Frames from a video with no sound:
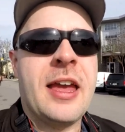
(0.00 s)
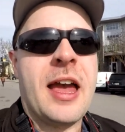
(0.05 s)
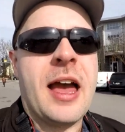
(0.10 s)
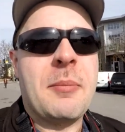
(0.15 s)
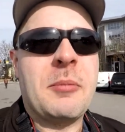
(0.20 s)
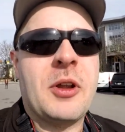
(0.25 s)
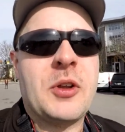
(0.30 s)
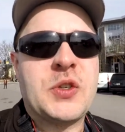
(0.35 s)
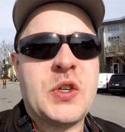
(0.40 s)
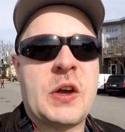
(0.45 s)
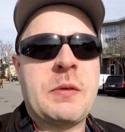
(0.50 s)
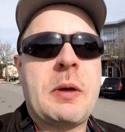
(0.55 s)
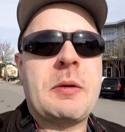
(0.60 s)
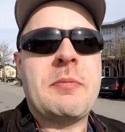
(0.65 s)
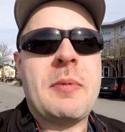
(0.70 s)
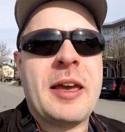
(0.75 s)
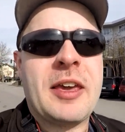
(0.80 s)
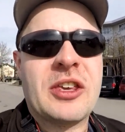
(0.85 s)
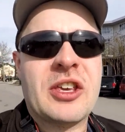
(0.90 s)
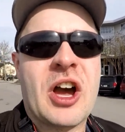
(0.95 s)
I'm gonna drop off
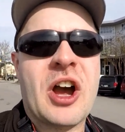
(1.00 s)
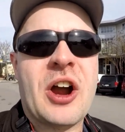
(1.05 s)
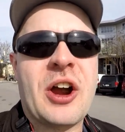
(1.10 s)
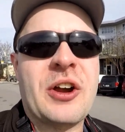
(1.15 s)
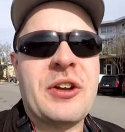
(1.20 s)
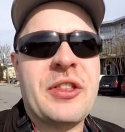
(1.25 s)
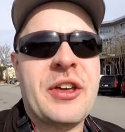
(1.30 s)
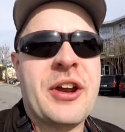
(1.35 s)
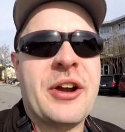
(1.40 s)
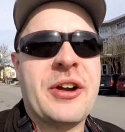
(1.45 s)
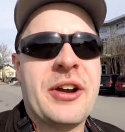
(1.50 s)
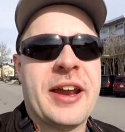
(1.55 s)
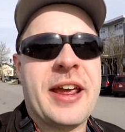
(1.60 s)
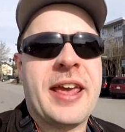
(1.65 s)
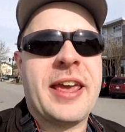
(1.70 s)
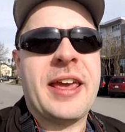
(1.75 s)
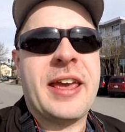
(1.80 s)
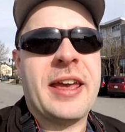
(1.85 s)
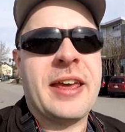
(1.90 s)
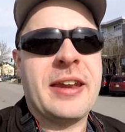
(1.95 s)
my car there
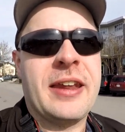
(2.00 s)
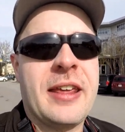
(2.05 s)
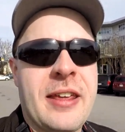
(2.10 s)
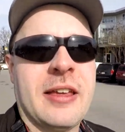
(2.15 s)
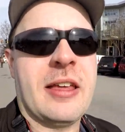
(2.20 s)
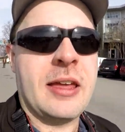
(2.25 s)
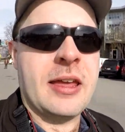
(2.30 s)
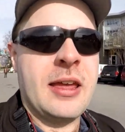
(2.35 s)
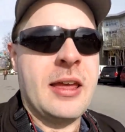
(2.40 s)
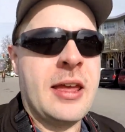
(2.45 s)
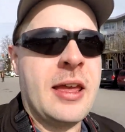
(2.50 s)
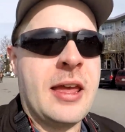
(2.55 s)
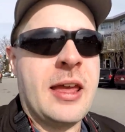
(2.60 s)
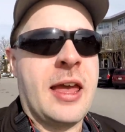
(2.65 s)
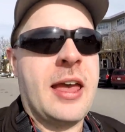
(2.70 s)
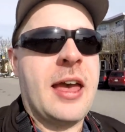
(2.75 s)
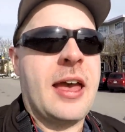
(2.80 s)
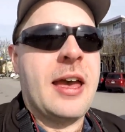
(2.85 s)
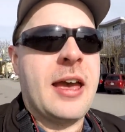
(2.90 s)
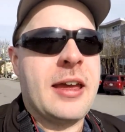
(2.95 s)
and
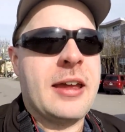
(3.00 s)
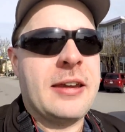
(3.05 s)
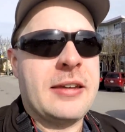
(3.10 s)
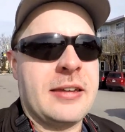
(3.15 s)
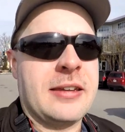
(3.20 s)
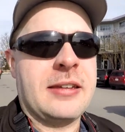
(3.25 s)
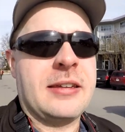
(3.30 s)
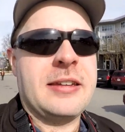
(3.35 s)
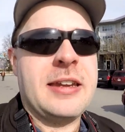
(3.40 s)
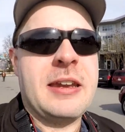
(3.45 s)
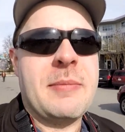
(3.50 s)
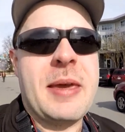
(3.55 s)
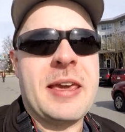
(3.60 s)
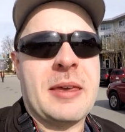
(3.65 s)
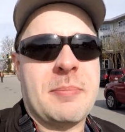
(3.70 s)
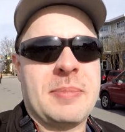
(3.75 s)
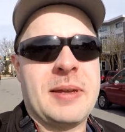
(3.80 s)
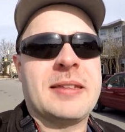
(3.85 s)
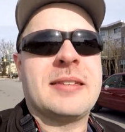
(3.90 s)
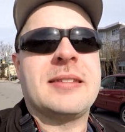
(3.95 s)
need to make
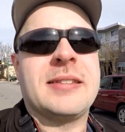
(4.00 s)
a pit